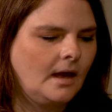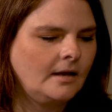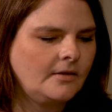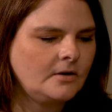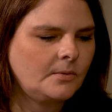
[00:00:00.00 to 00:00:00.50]

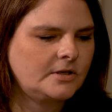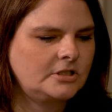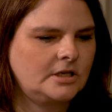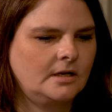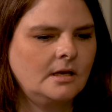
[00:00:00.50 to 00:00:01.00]
Another
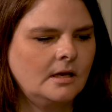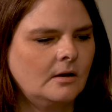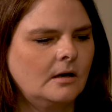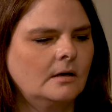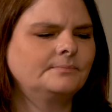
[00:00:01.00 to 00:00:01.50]
question,
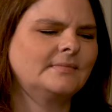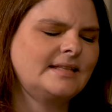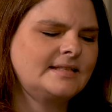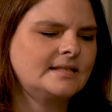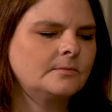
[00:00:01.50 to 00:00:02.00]

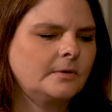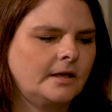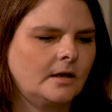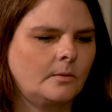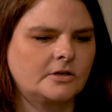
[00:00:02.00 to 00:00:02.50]
this isn't
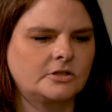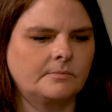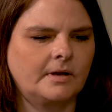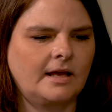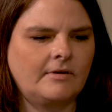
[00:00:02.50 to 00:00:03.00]
really a
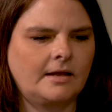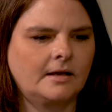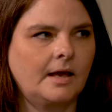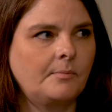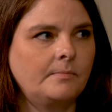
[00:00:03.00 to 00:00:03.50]
question, but I've had
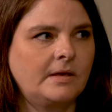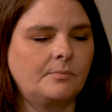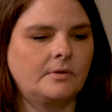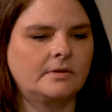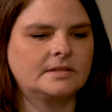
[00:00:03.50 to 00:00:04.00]
a couple
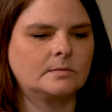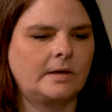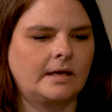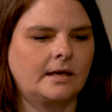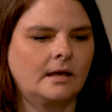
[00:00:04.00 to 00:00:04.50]
people this
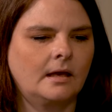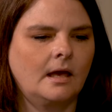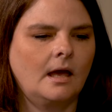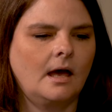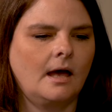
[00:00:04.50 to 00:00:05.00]
week
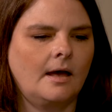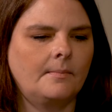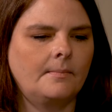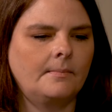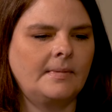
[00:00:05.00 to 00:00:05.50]

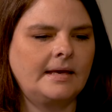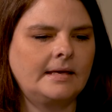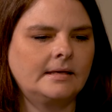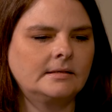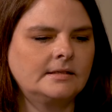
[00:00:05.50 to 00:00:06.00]

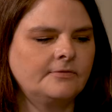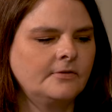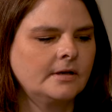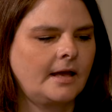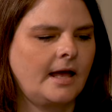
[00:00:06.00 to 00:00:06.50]
making
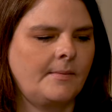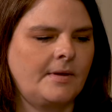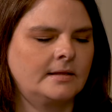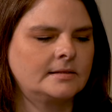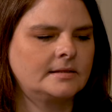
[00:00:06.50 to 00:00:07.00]
different
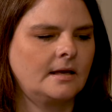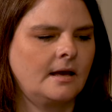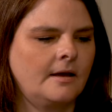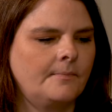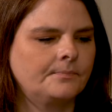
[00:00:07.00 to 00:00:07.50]
comments,
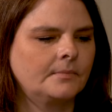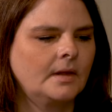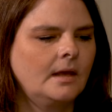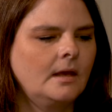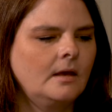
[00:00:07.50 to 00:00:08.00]

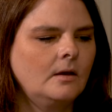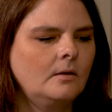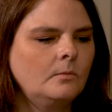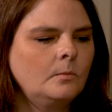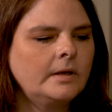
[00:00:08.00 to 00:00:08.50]

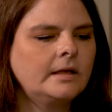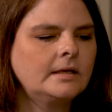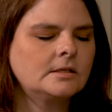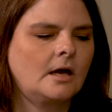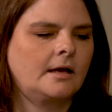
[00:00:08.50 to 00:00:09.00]

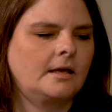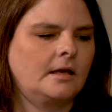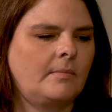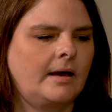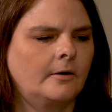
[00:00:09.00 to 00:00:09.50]
really
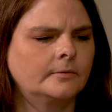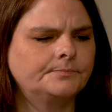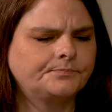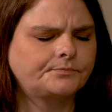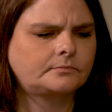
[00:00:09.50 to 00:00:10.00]
talking
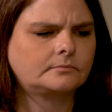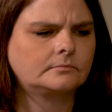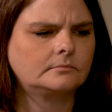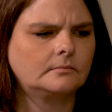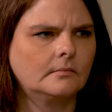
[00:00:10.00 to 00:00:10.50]
about
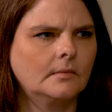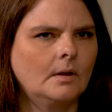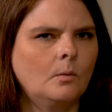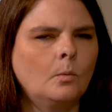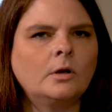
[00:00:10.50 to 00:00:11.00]

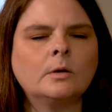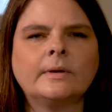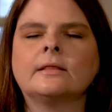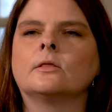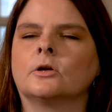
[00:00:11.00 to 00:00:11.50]
what are
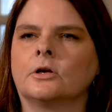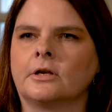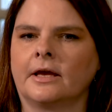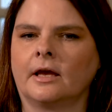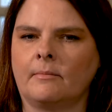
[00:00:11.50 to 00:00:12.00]
we
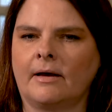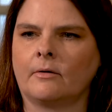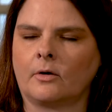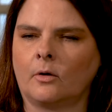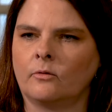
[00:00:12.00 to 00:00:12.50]
learning
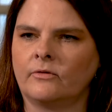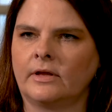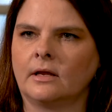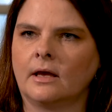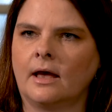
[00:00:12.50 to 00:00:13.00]
about COVID?